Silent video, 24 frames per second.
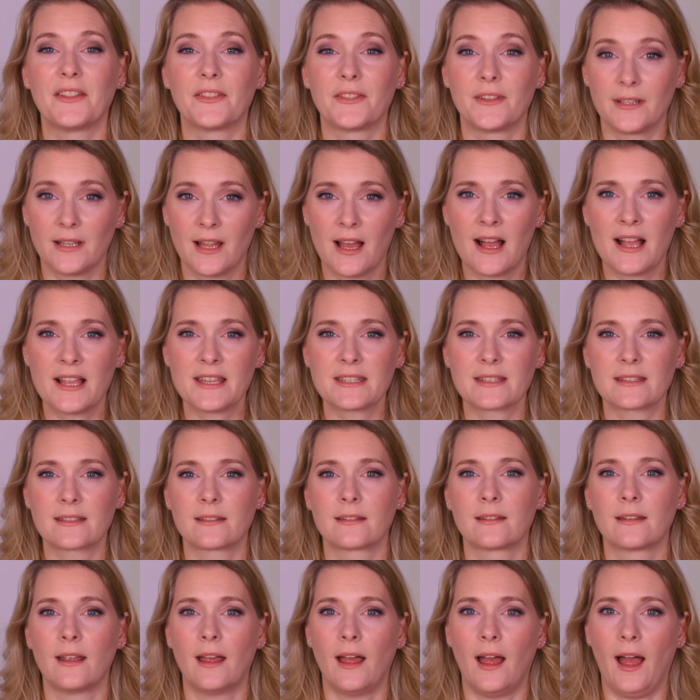The
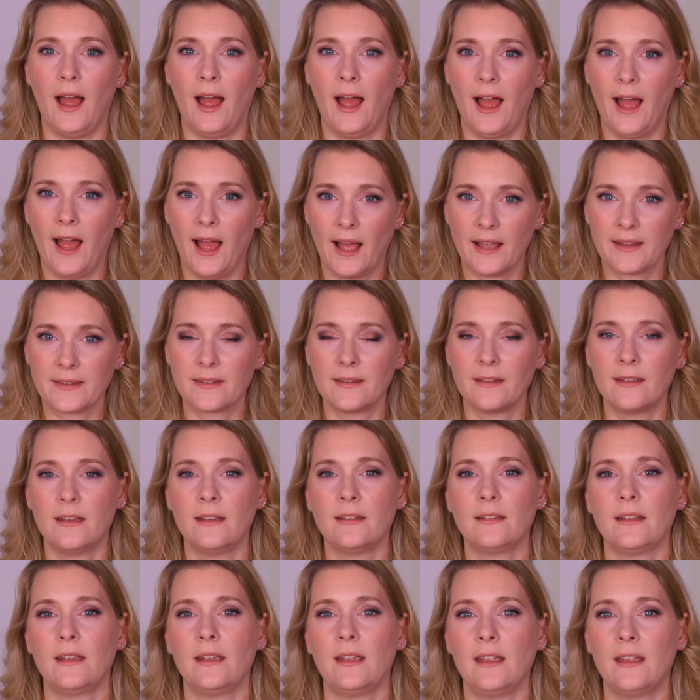last
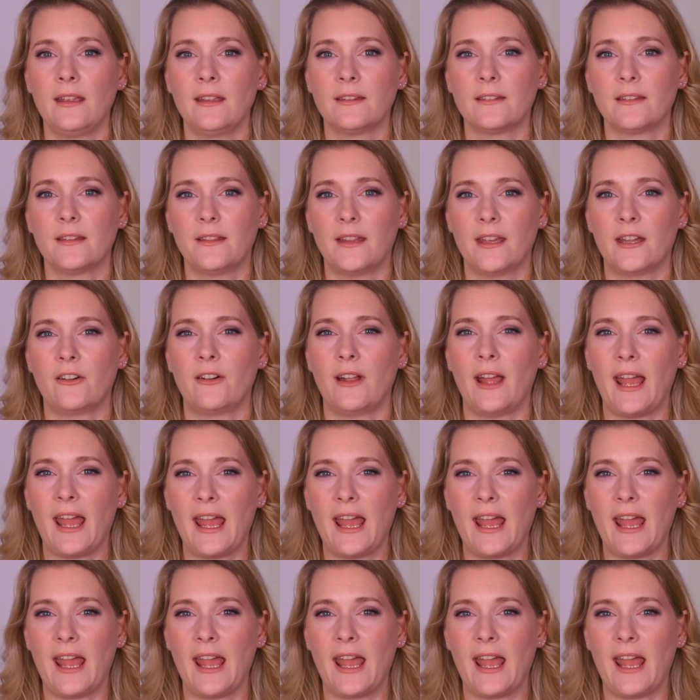acid is their